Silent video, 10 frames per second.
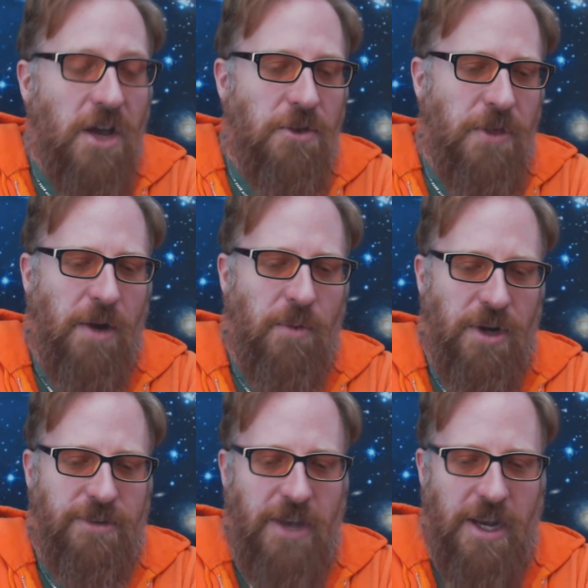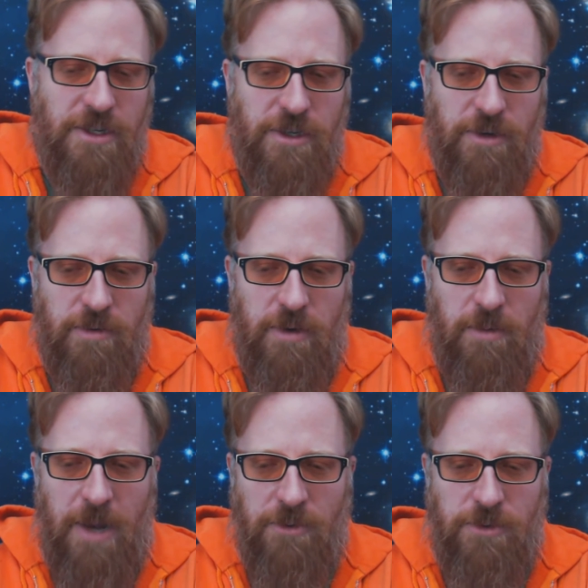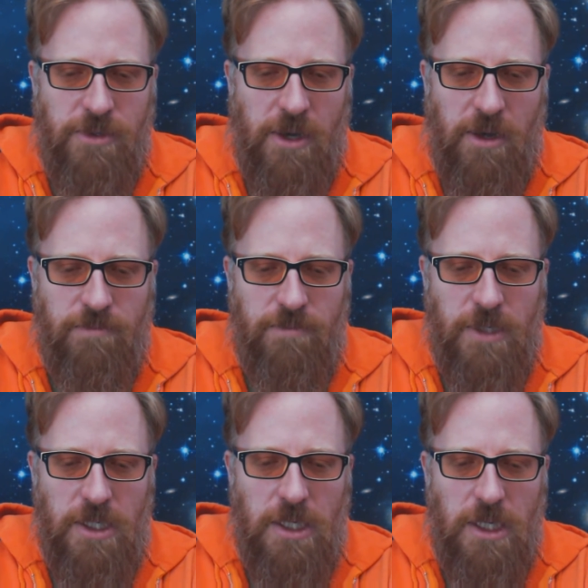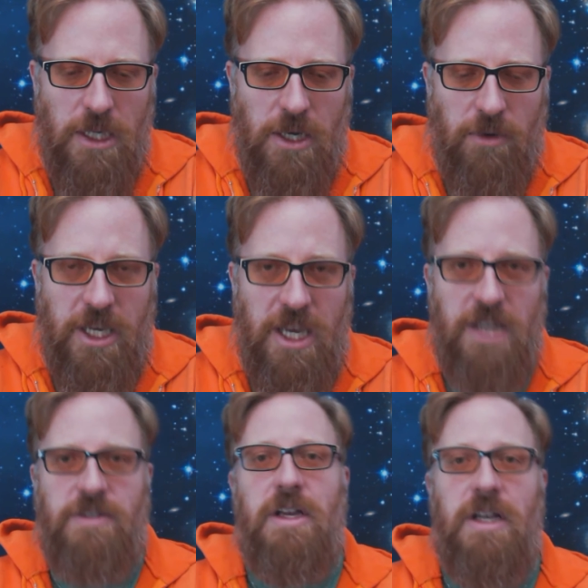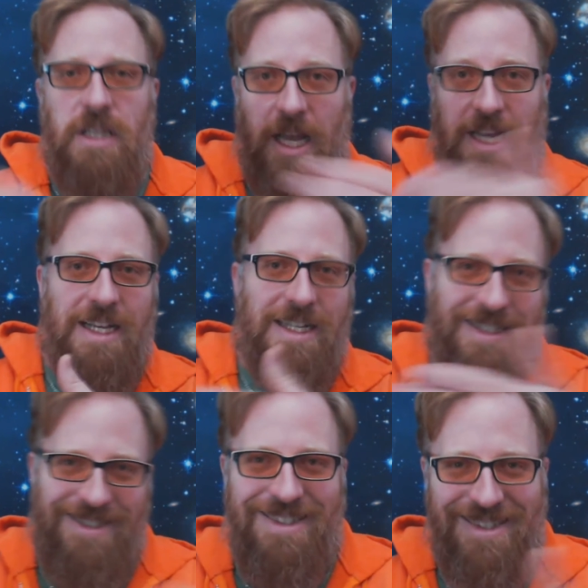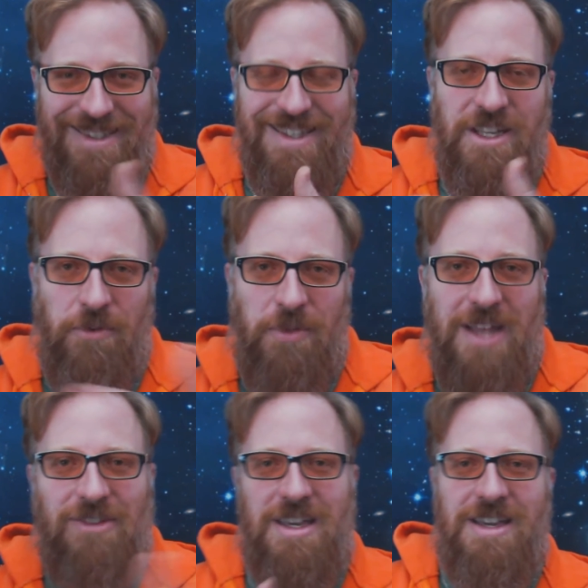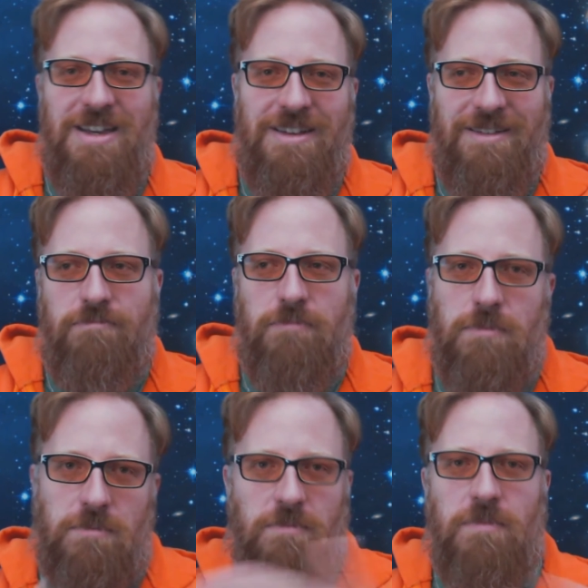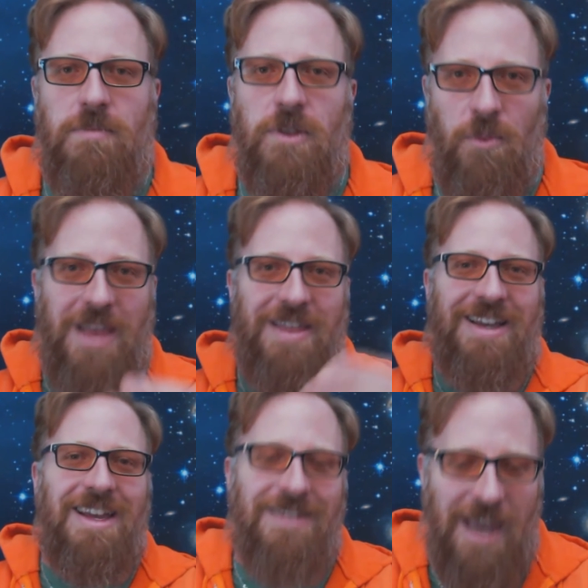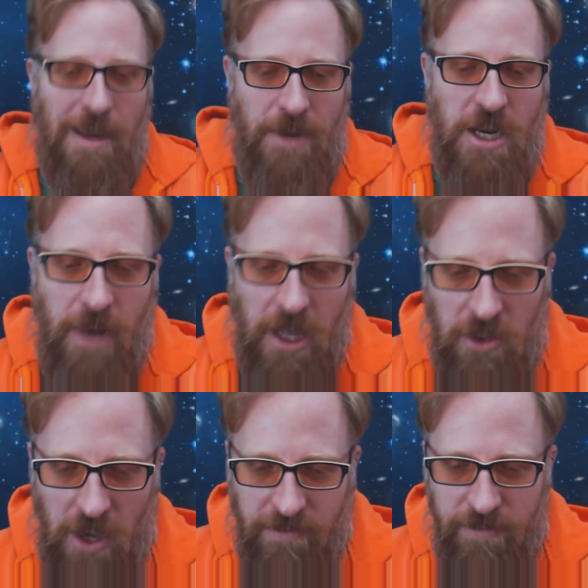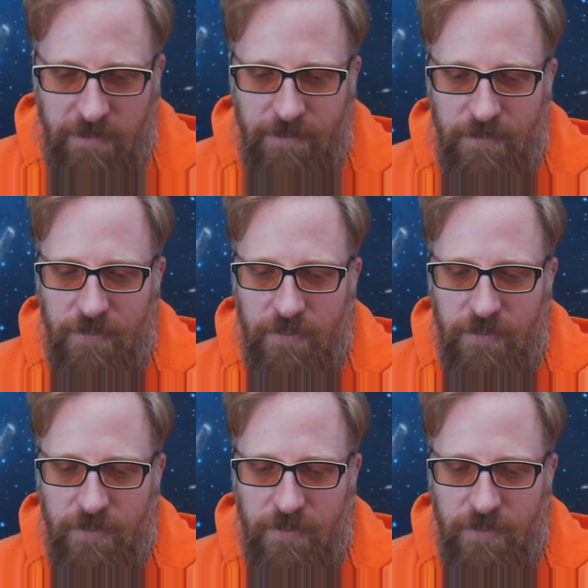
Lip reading: other thing I wanted to say too about, kids, like, that's the way the kids came into my life.